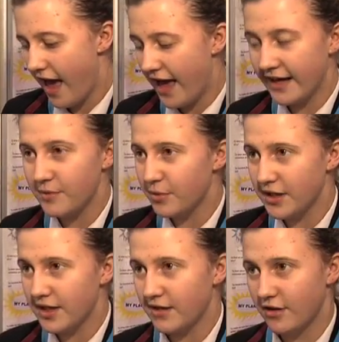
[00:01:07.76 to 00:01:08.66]

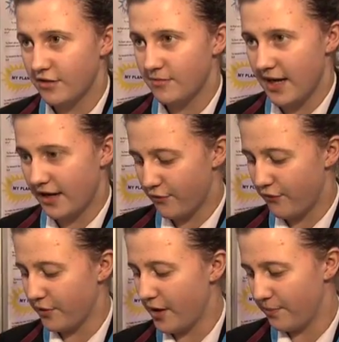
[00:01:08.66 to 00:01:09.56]
Anybody could make a
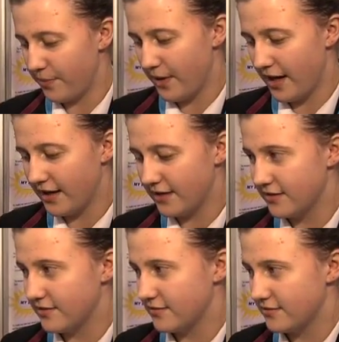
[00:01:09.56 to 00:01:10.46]
phone app
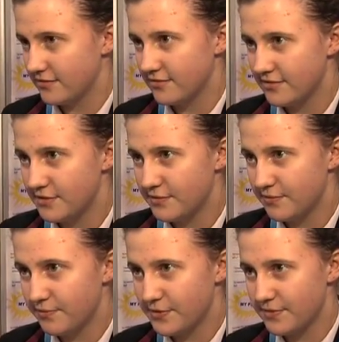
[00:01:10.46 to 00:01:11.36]
and
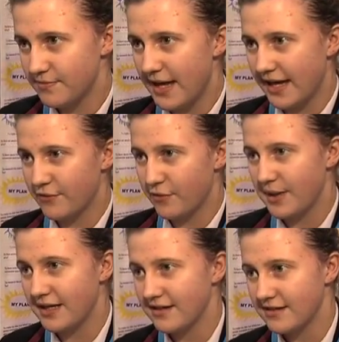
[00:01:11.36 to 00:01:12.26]
make it for
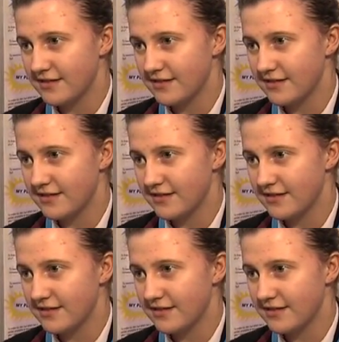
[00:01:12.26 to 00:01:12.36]
me.